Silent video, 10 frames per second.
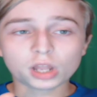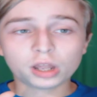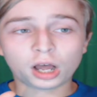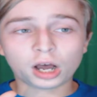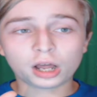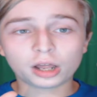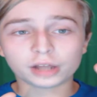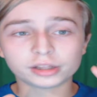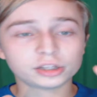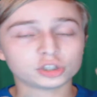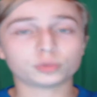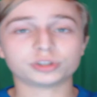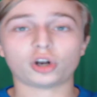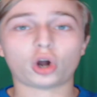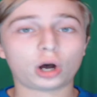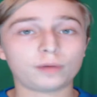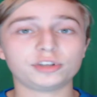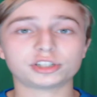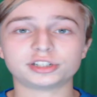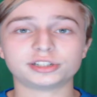I think this was an
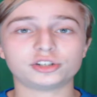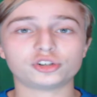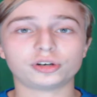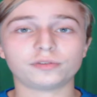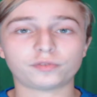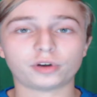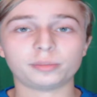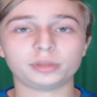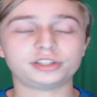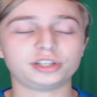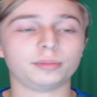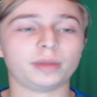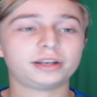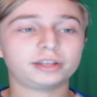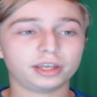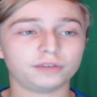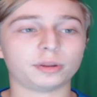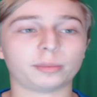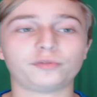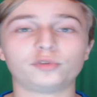obvious decision for NBC to make to give
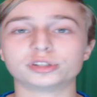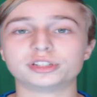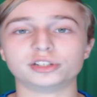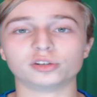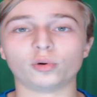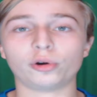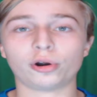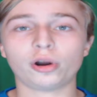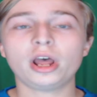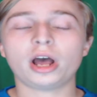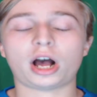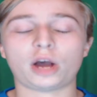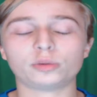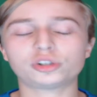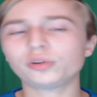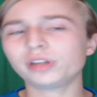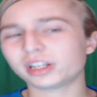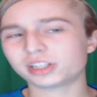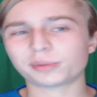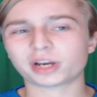them a full season order, which only
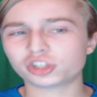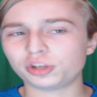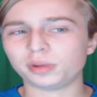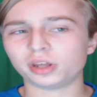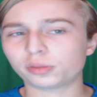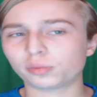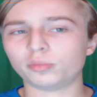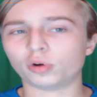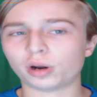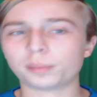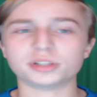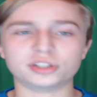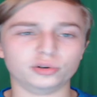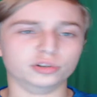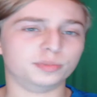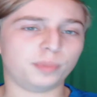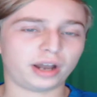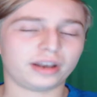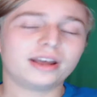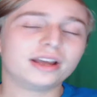ends up actually being three more episodes.
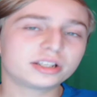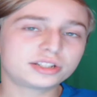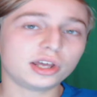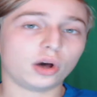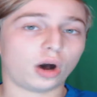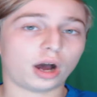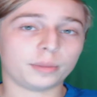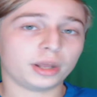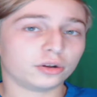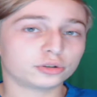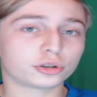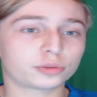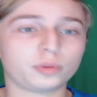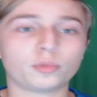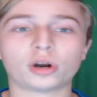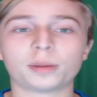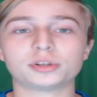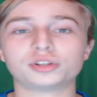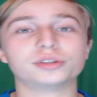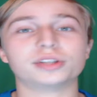But still, I mean, those are three more
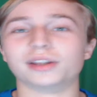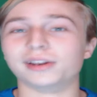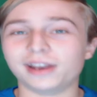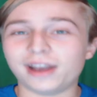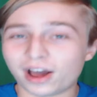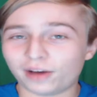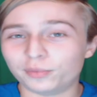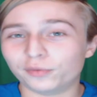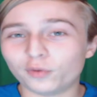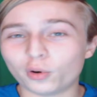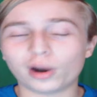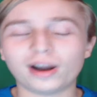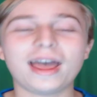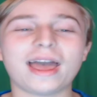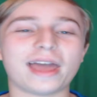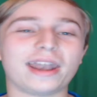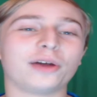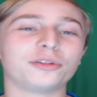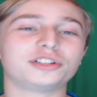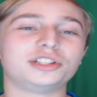episodes that they didn't have before, and now
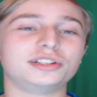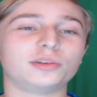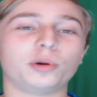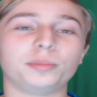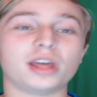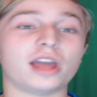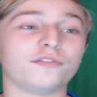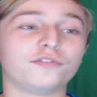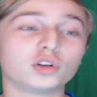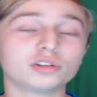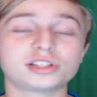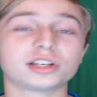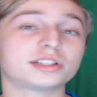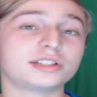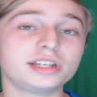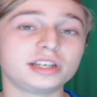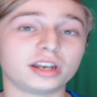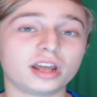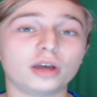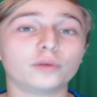the season will be a full
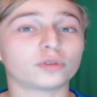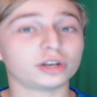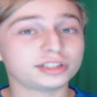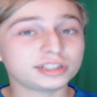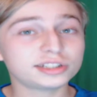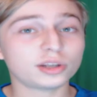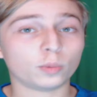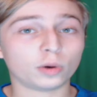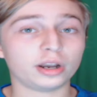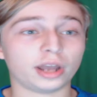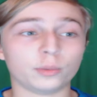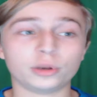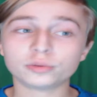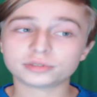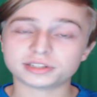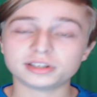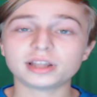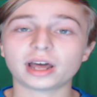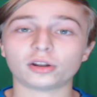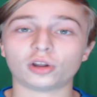16 for a season one, and we don't see
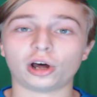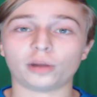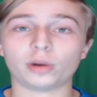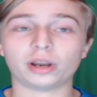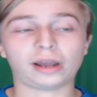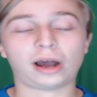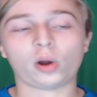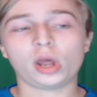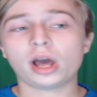that a lot right now.